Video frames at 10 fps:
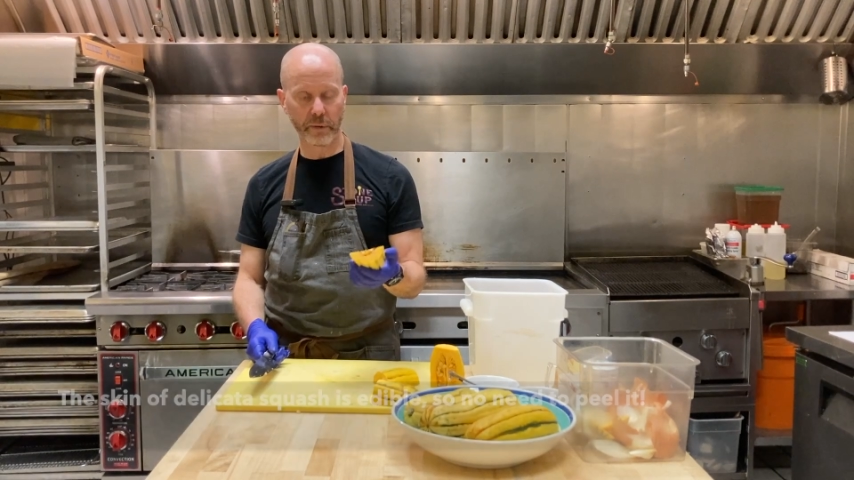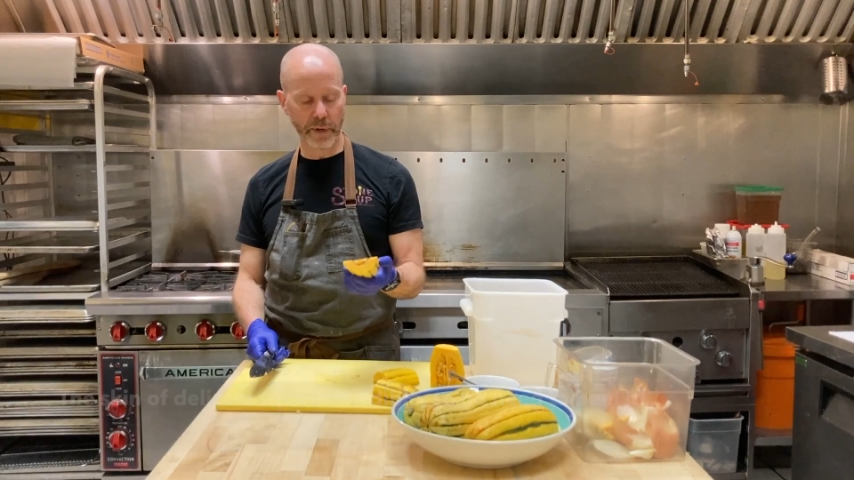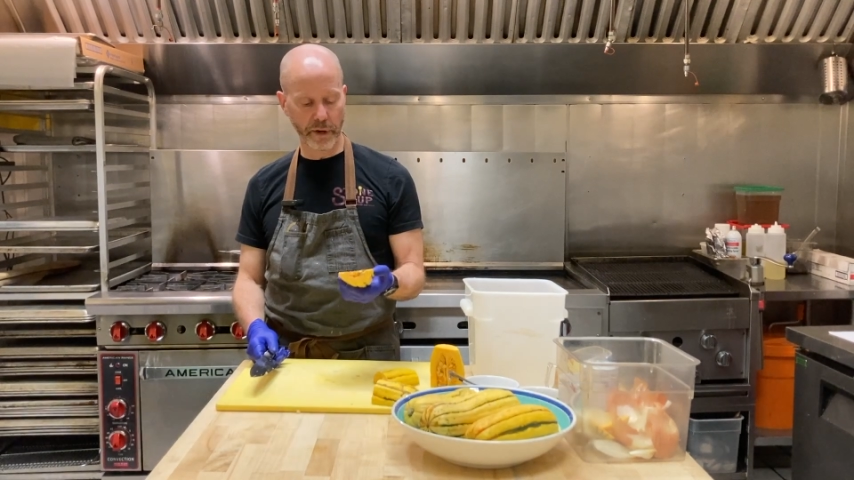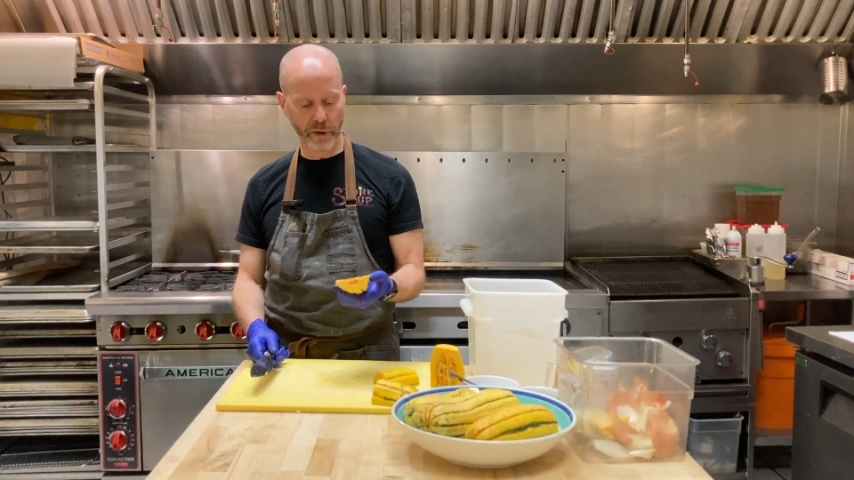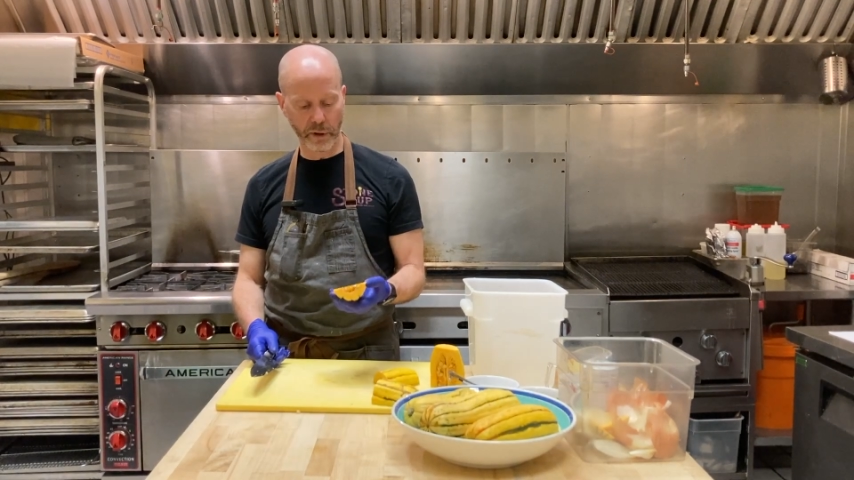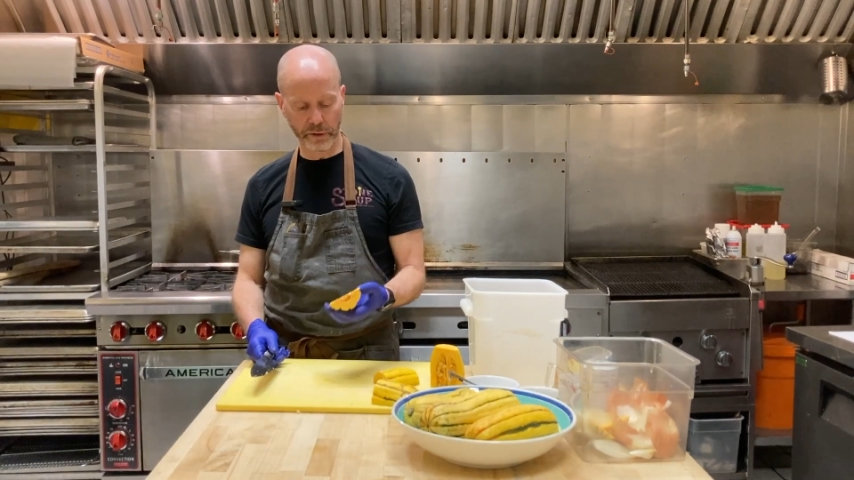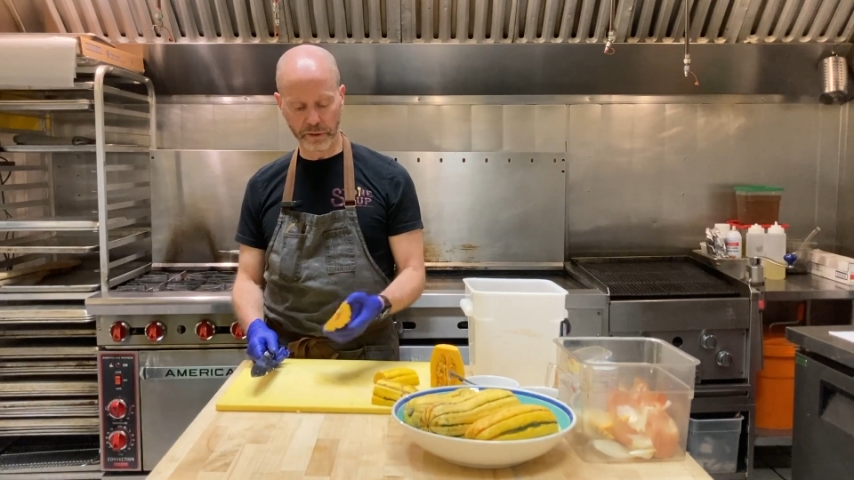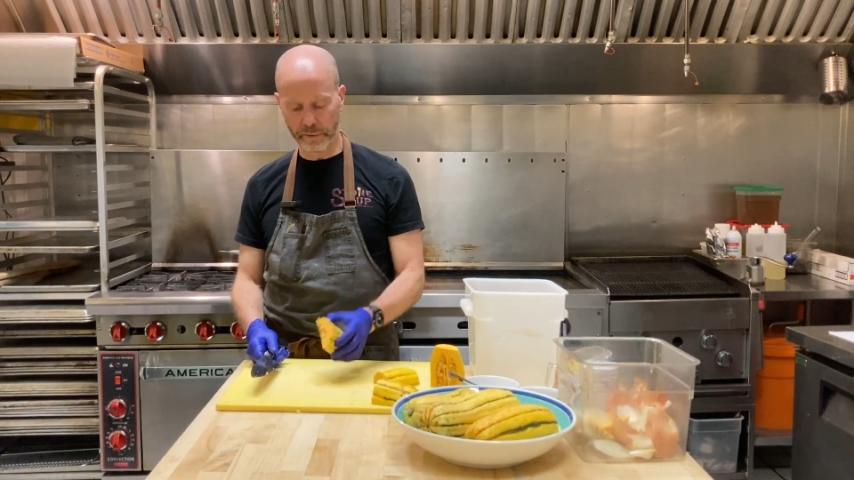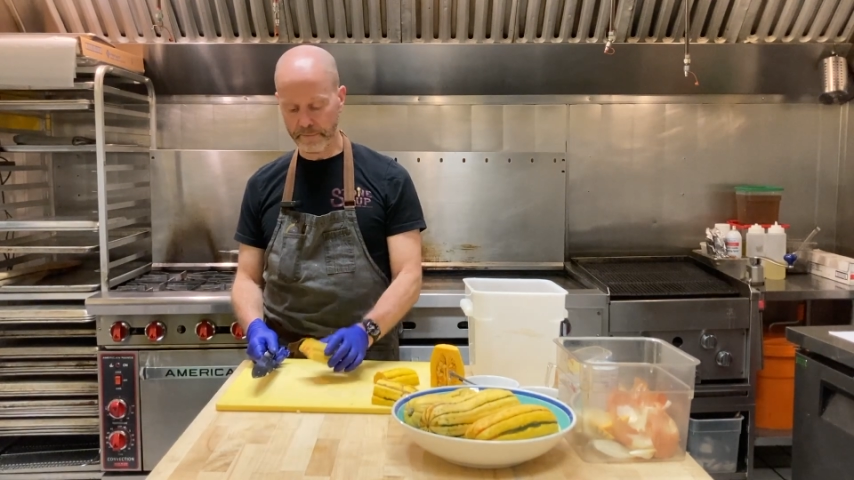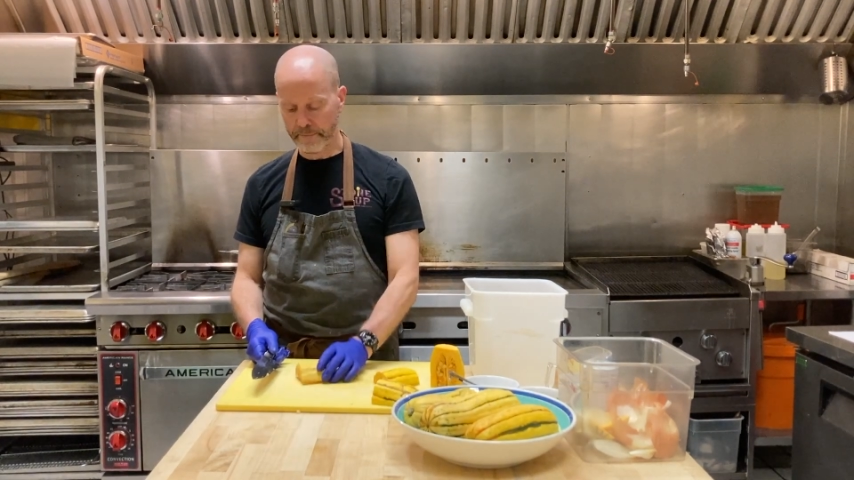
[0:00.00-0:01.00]
of
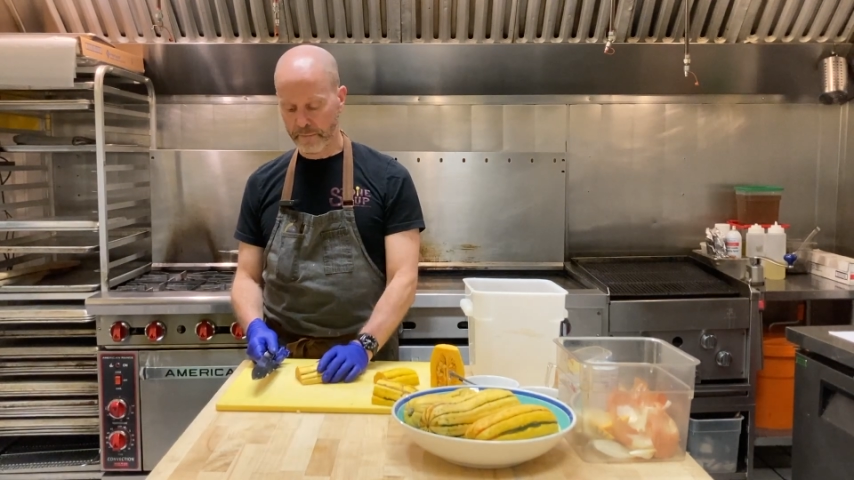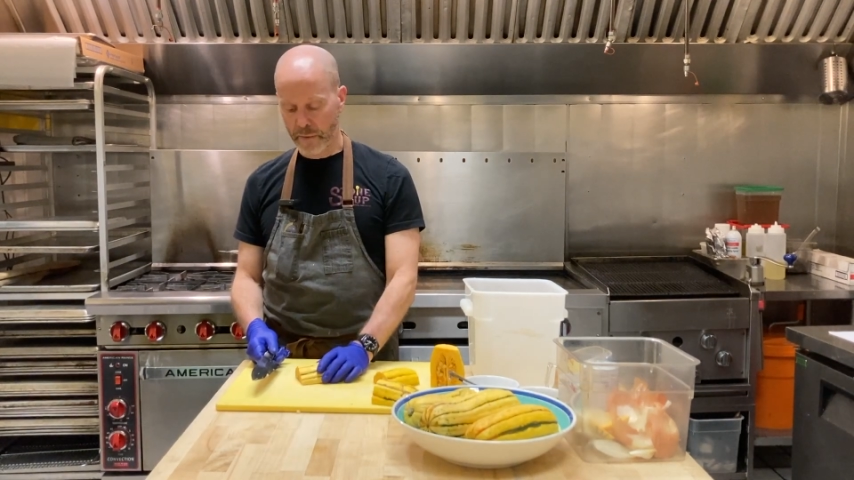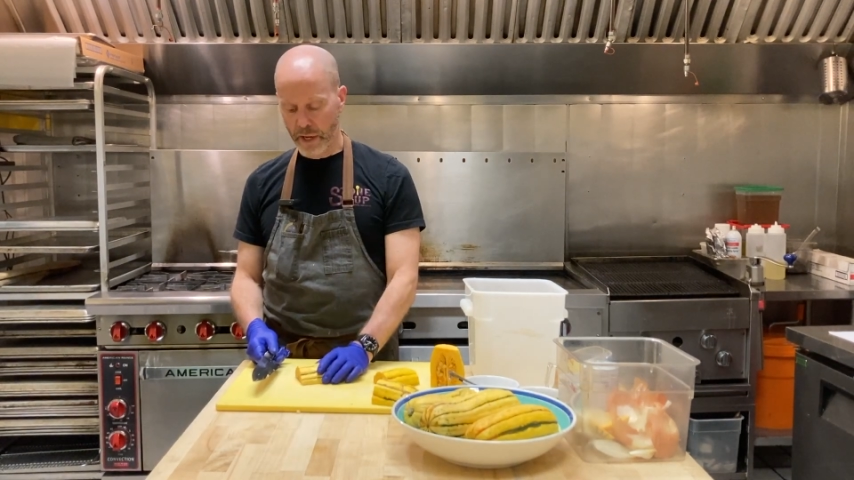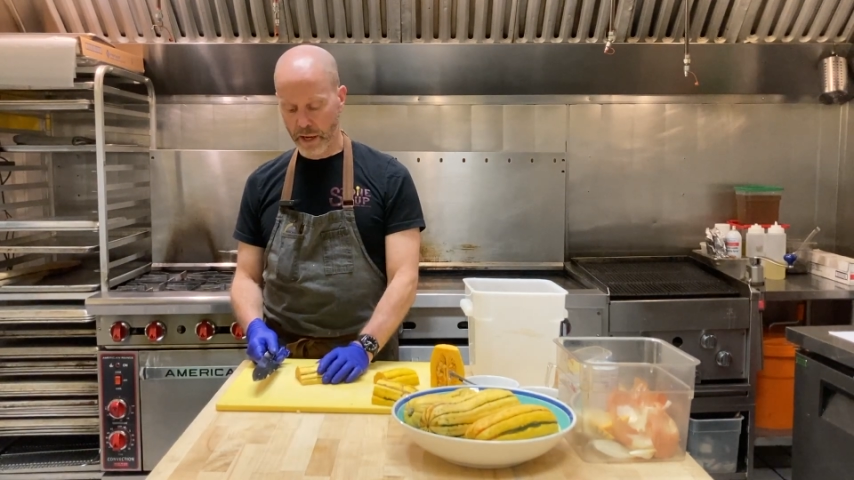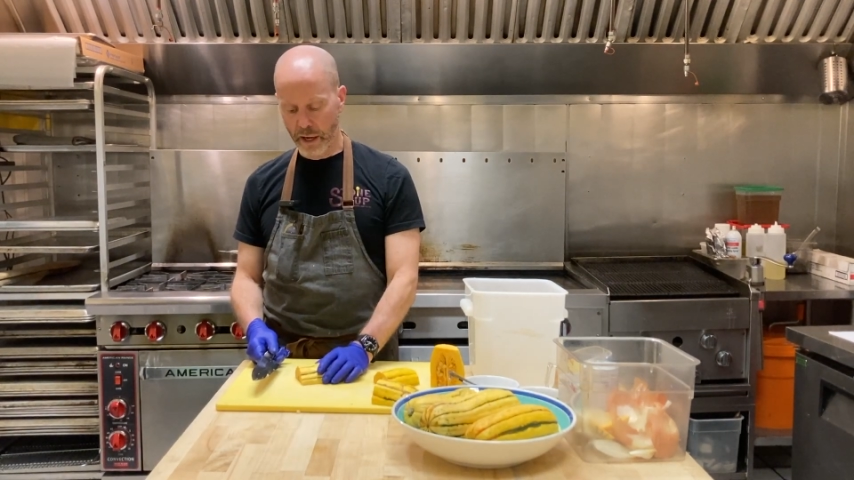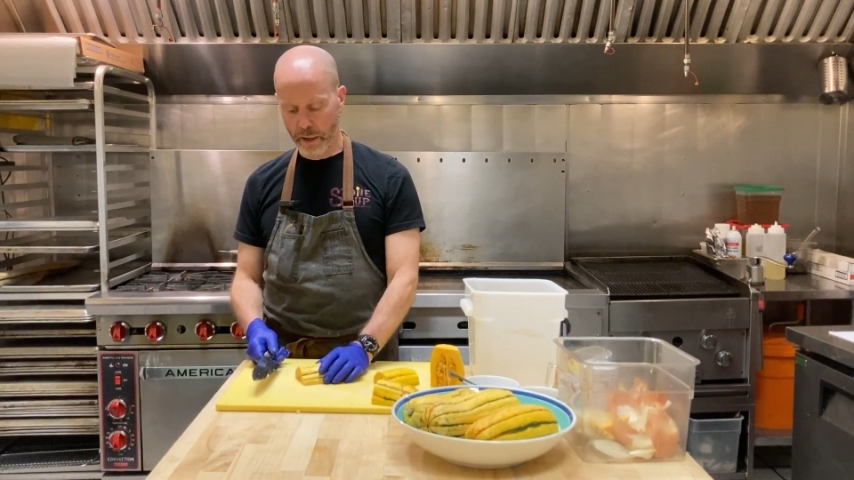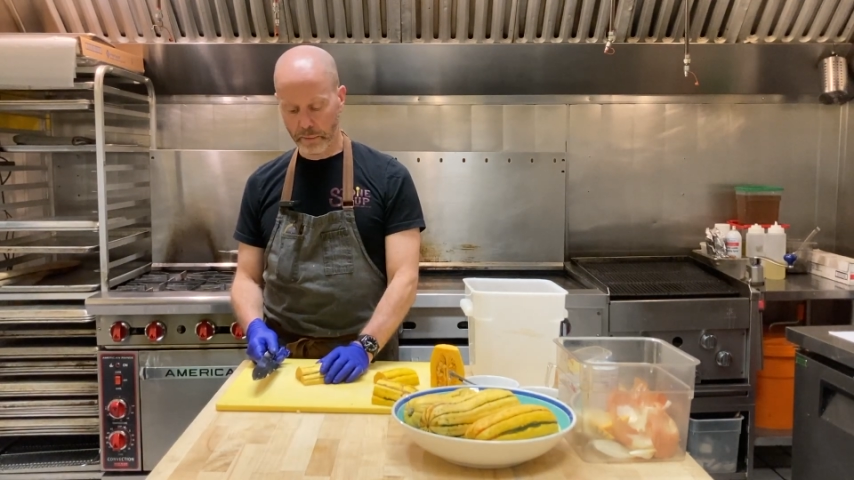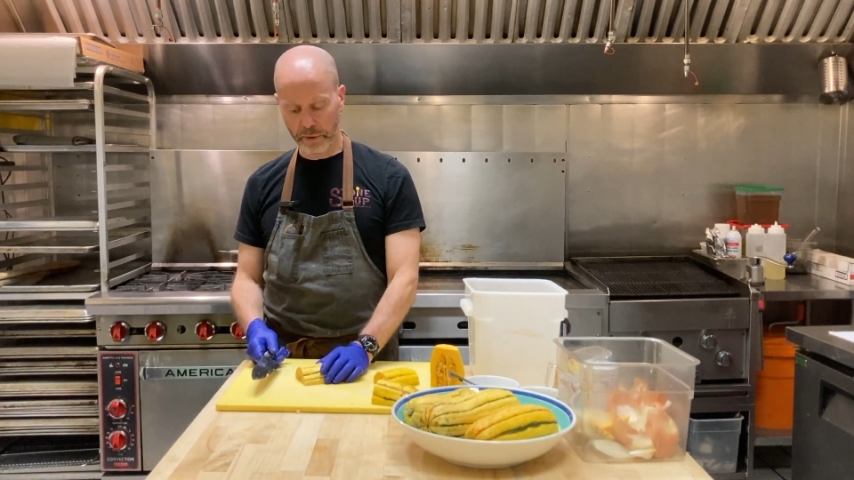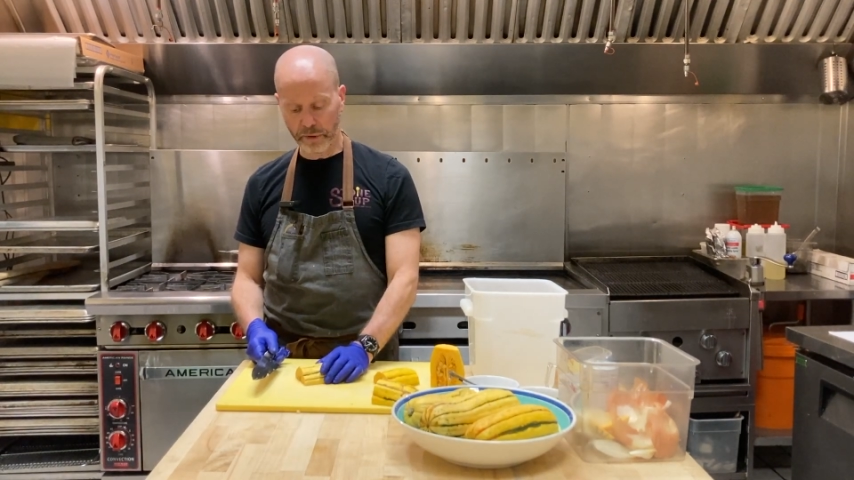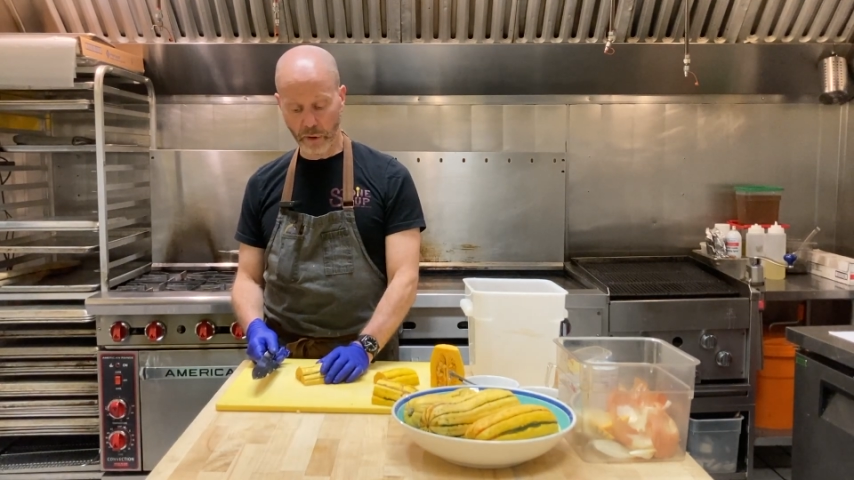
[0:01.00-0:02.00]
minerals.
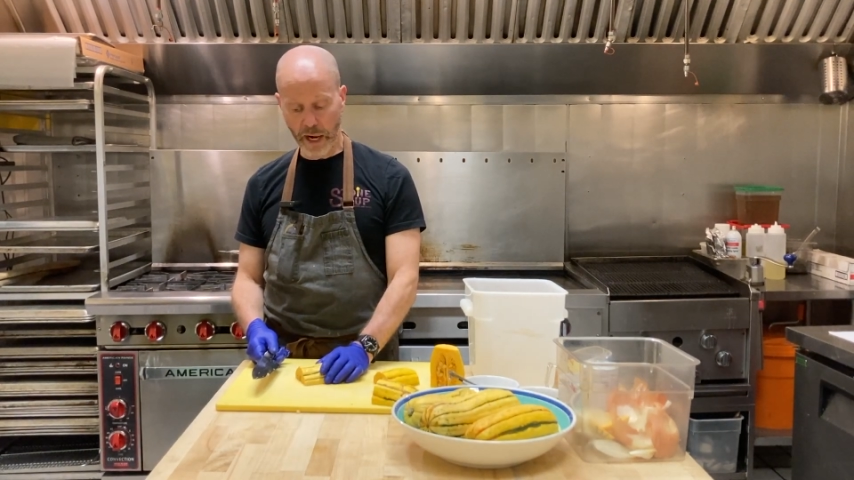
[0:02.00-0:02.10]
So